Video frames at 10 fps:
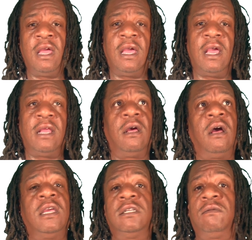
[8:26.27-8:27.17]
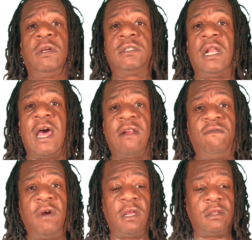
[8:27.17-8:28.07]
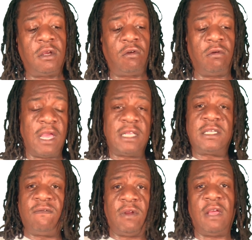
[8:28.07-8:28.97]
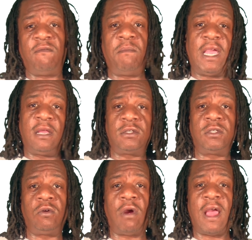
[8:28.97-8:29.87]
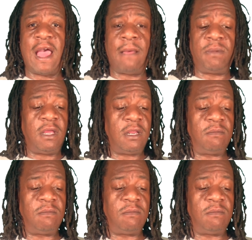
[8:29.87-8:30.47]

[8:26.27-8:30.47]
And it's a lot of fun, the creativity of making a store happen